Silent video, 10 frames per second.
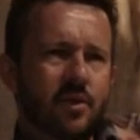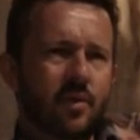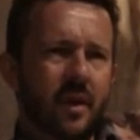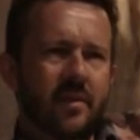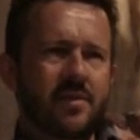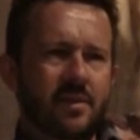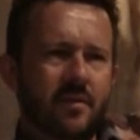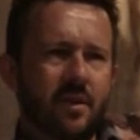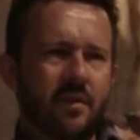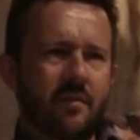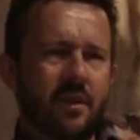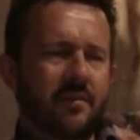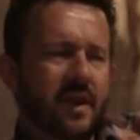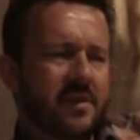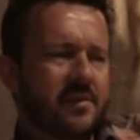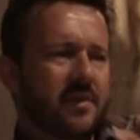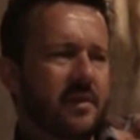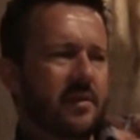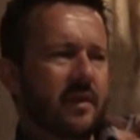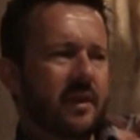Tomb Raiders of
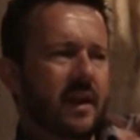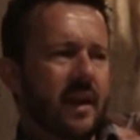yesteryear